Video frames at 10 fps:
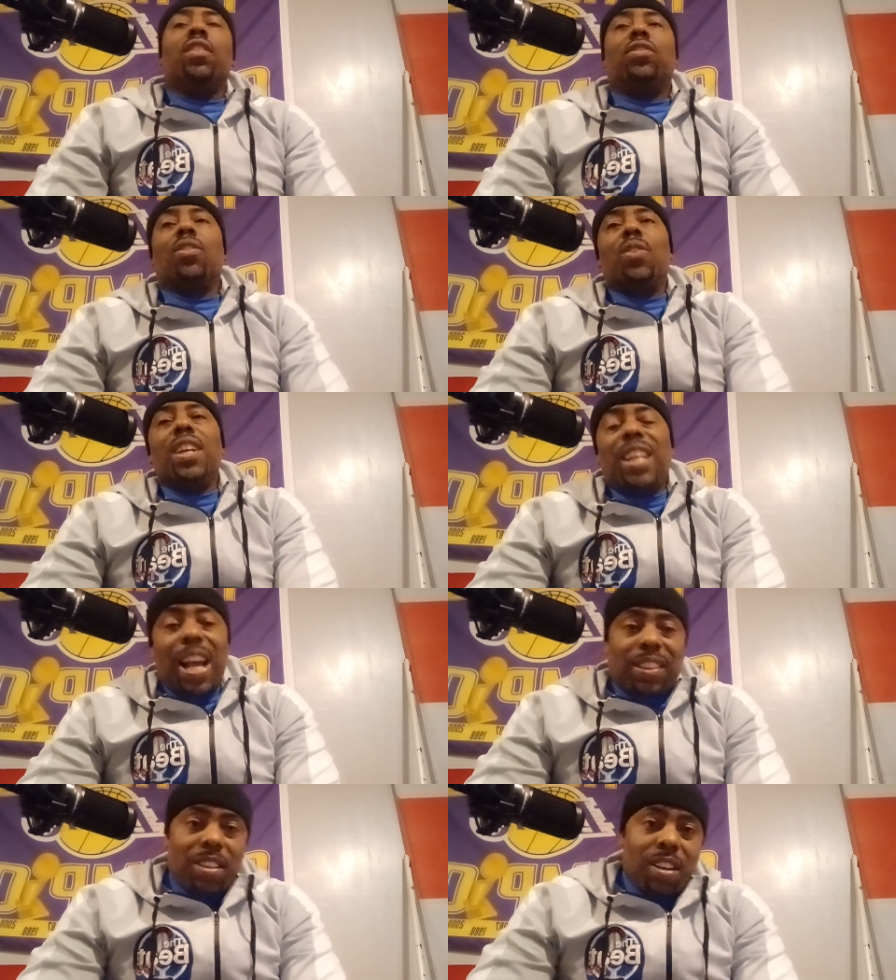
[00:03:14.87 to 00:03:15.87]
So he
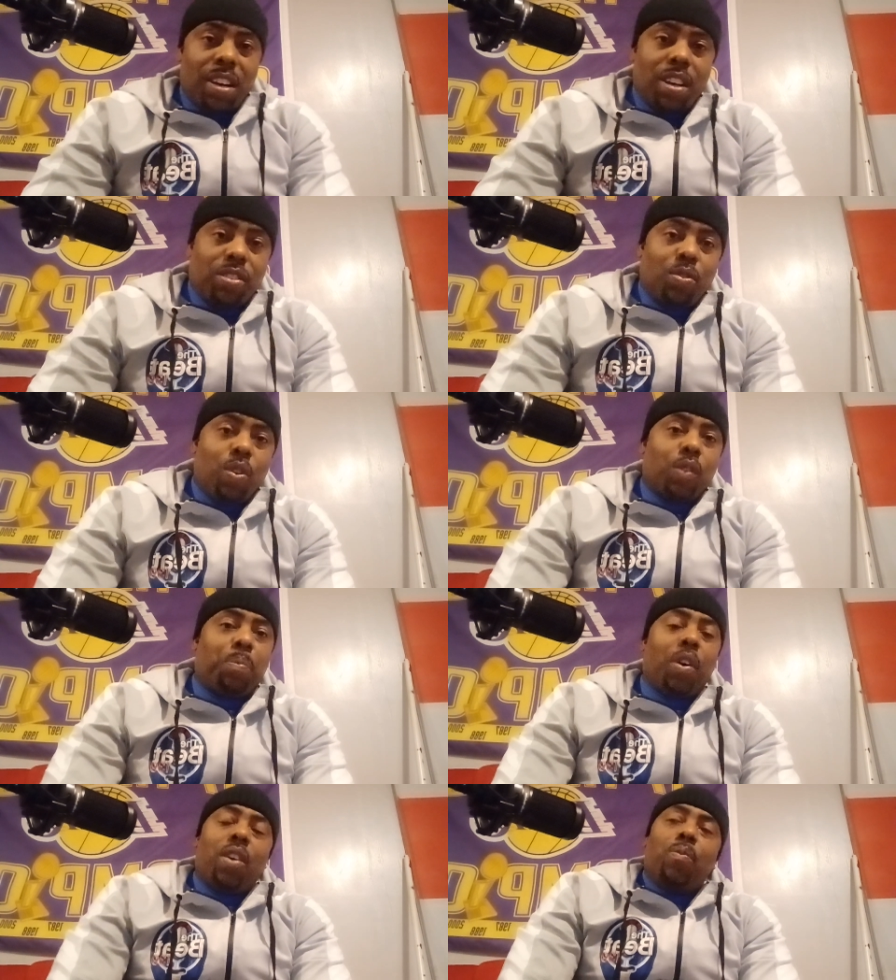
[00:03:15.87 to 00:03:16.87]
got to do his
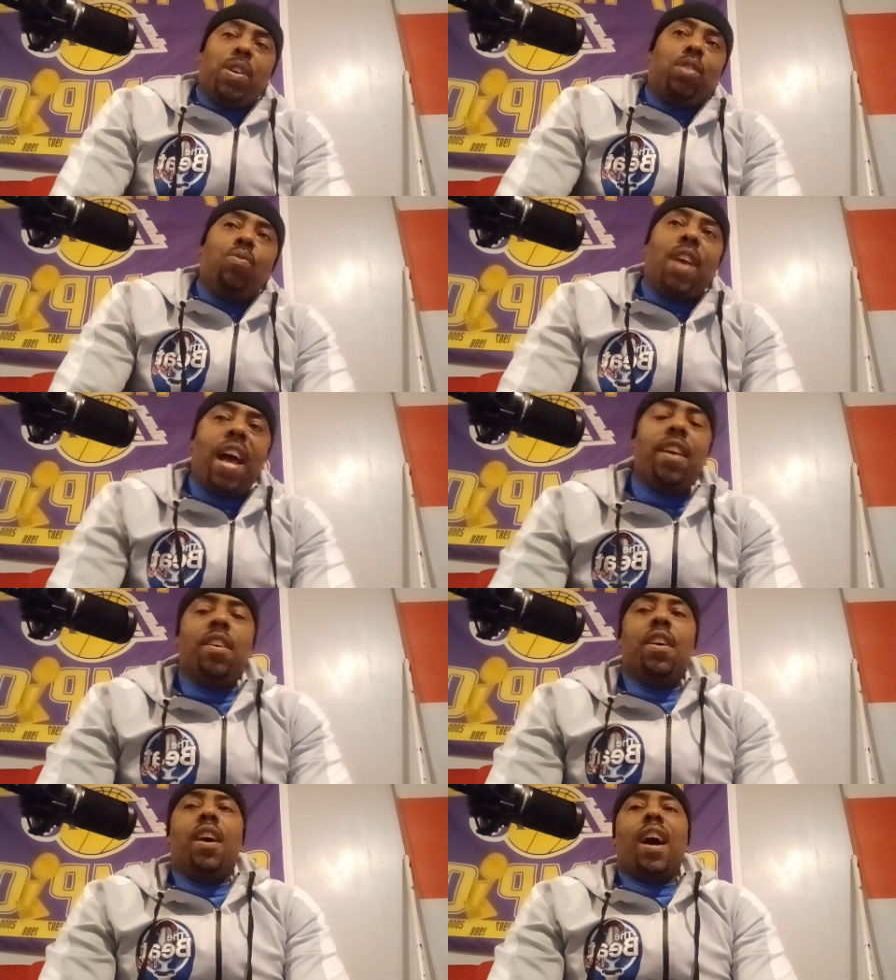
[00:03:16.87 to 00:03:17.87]
part. We do that,
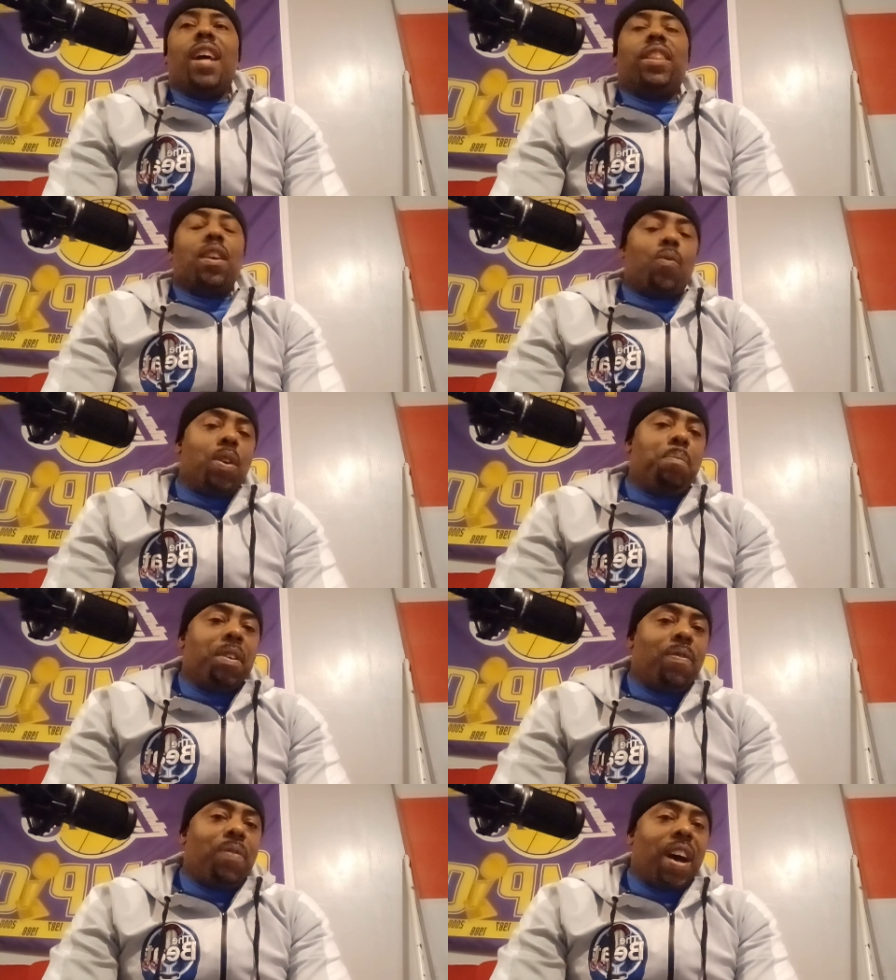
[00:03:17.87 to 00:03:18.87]
I think we'd
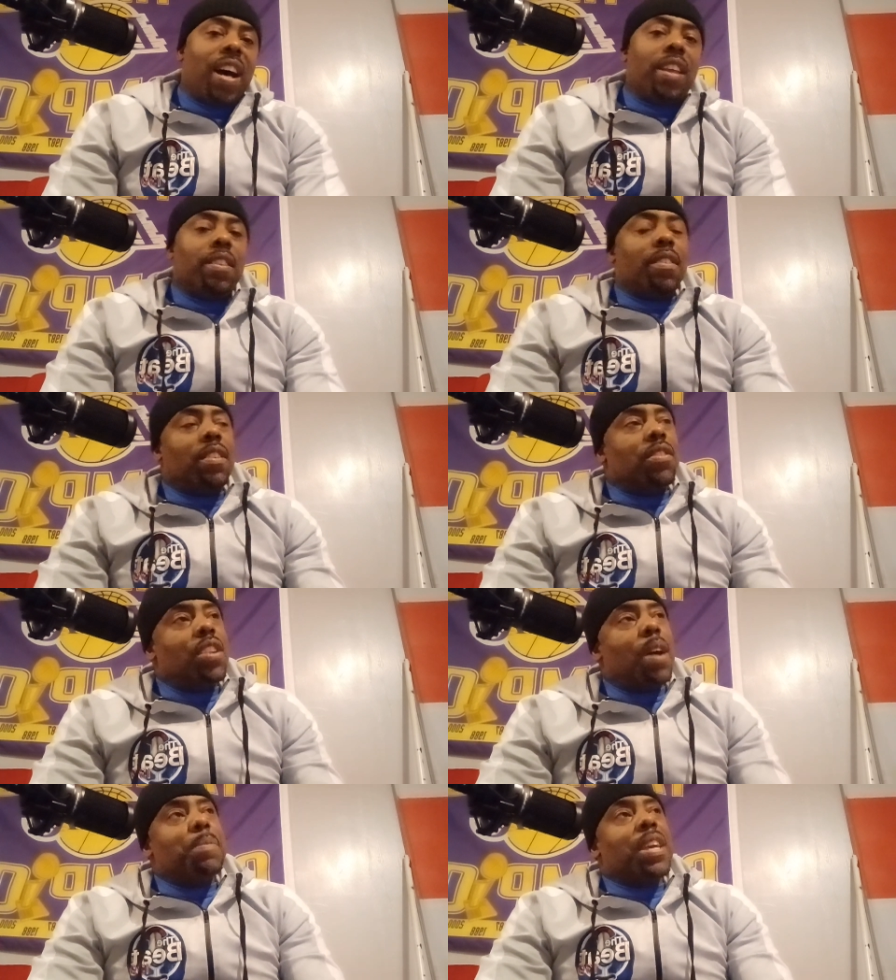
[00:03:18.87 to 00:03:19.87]
be fine. You
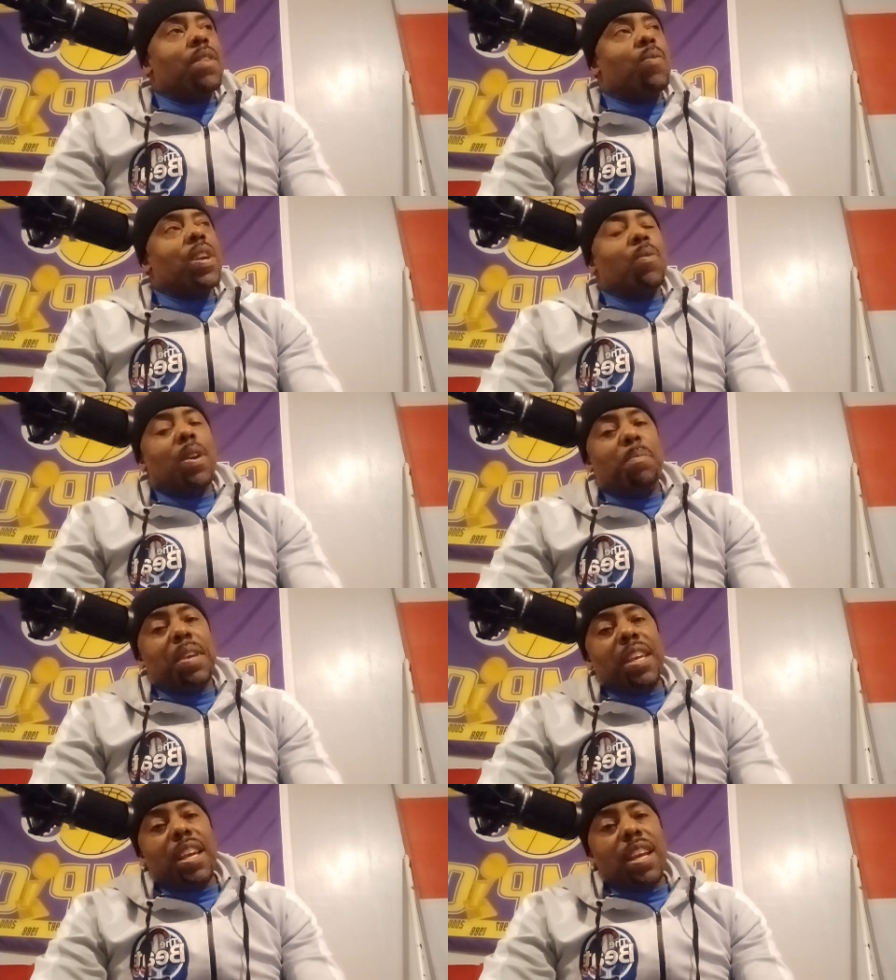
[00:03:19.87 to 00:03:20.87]
know what I mean? We'd
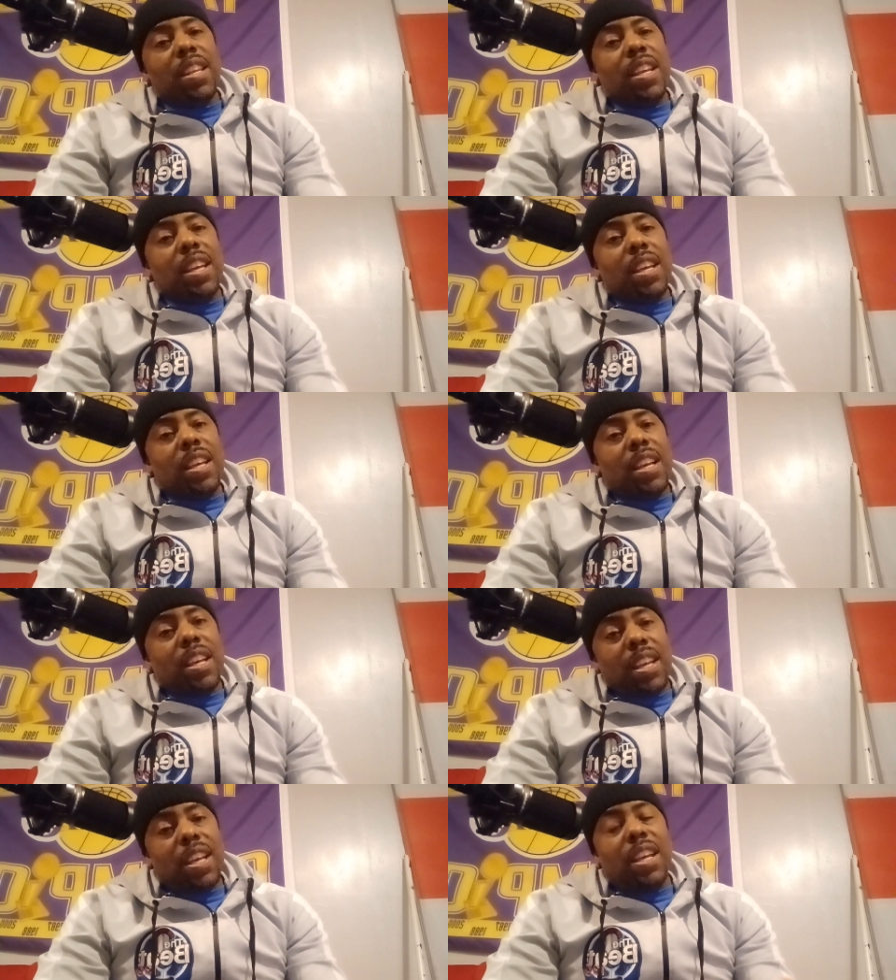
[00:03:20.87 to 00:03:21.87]
be
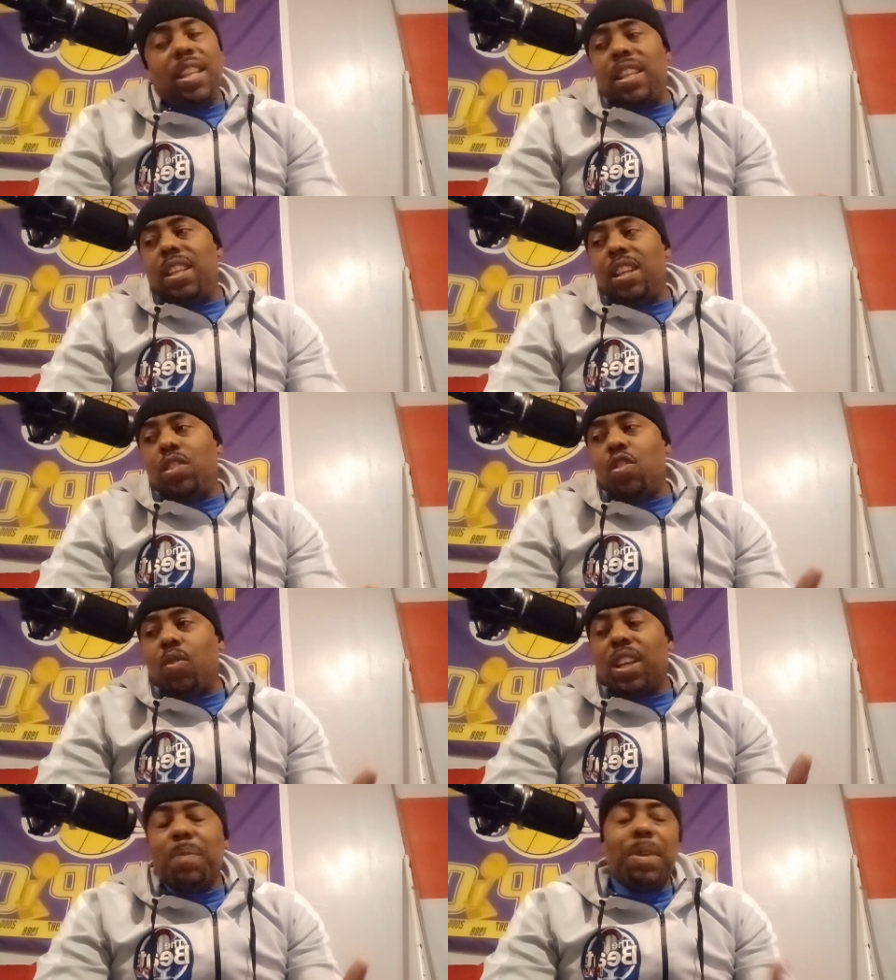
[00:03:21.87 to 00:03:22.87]
in
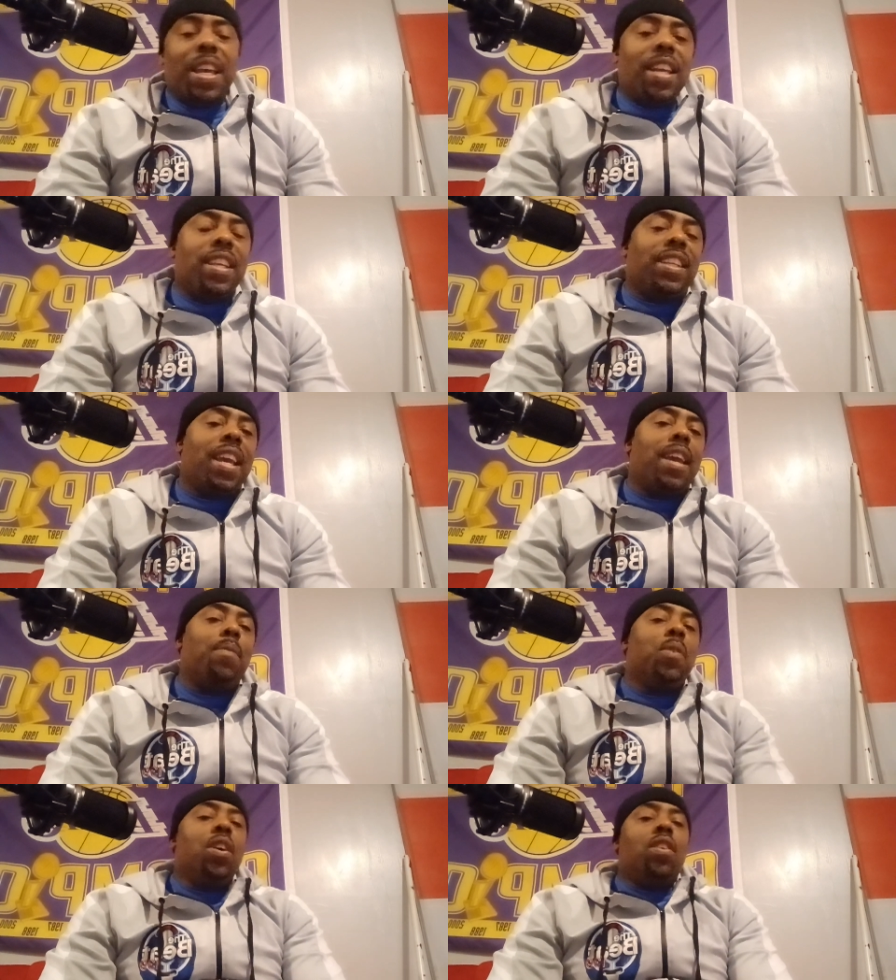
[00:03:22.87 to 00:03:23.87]
the game.